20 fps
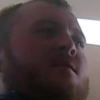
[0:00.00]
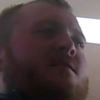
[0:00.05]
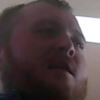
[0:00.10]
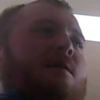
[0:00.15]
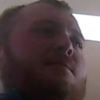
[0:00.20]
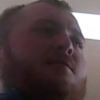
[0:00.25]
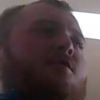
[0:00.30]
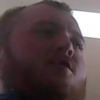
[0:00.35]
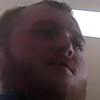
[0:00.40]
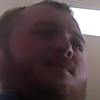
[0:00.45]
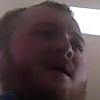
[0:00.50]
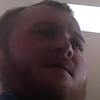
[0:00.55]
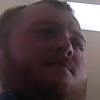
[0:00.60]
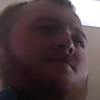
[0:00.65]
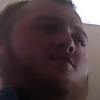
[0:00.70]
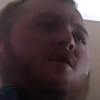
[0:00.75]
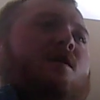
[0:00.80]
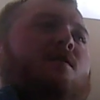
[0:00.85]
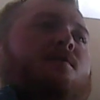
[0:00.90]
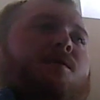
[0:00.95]
Neighbors blame
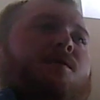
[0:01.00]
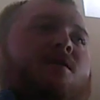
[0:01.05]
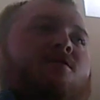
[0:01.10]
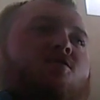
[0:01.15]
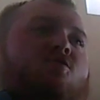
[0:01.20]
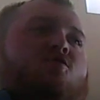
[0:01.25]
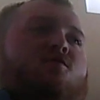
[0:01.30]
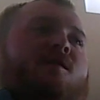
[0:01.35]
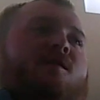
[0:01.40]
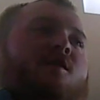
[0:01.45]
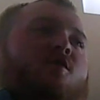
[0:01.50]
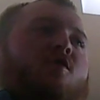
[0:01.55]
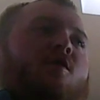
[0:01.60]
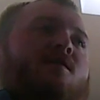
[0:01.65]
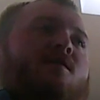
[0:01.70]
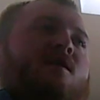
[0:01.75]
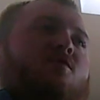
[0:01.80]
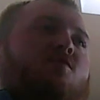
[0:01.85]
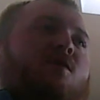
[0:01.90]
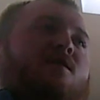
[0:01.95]
drugs, passage of an
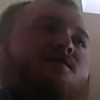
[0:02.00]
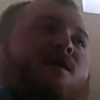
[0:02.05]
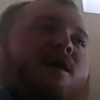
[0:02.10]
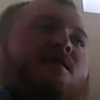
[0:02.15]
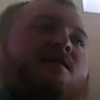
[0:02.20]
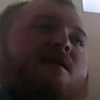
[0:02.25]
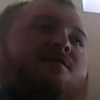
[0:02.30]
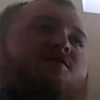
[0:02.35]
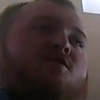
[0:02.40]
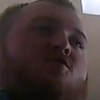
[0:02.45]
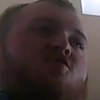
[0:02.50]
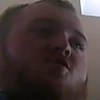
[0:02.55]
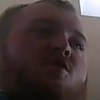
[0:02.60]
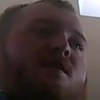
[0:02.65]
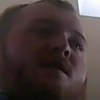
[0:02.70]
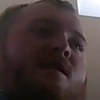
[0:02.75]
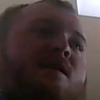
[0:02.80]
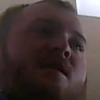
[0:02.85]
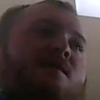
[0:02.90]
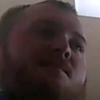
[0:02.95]
area's increased violence after
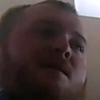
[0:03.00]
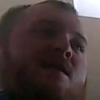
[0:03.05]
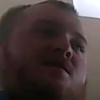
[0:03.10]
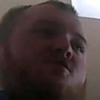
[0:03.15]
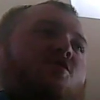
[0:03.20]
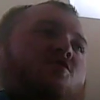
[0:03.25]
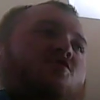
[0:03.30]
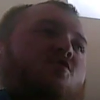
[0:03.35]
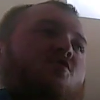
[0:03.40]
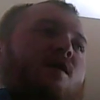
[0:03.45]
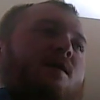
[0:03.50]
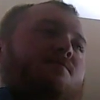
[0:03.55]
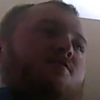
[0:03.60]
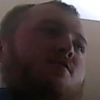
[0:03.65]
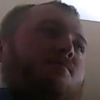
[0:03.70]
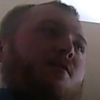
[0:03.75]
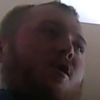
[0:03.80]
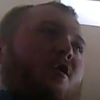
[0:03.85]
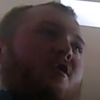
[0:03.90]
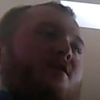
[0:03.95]
shooting in a Manchester, New
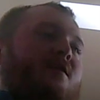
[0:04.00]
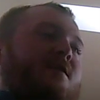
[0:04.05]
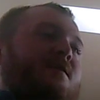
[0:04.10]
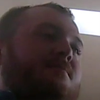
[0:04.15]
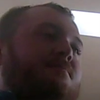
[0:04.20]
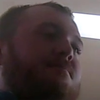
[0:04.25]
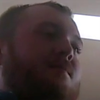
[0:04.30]
Hampshire park.